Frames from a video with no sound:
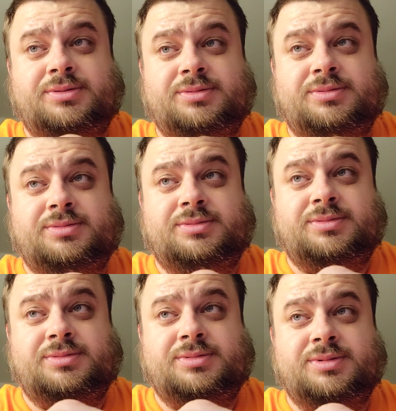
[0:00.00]

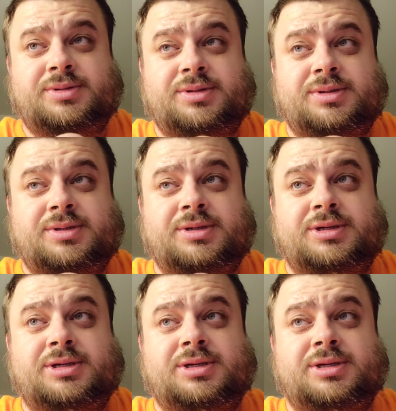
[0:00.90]
Nothing is said.